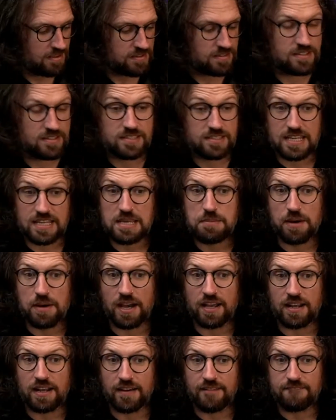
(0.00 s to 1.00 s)
C
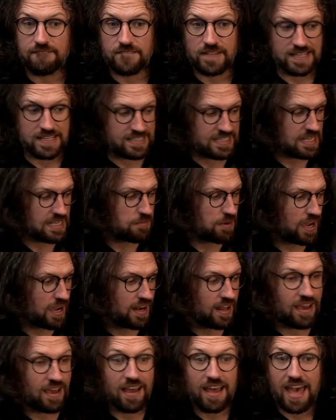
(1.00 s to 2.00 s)
minor, D
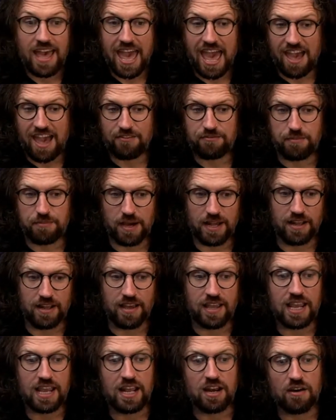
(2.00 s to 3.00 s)
minor, F
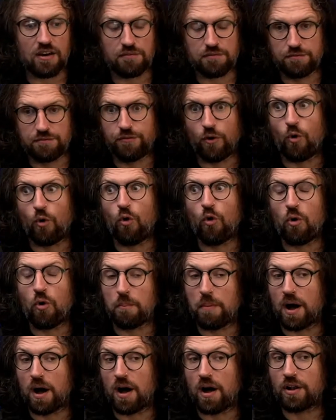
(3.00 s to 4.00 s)
minor in
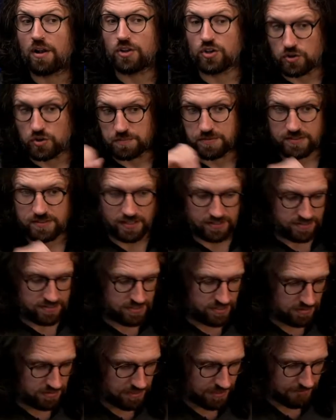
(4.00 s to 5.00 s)
4-bar loops. Let's
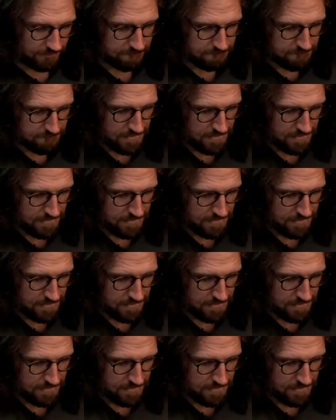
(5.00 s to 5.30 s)
do it.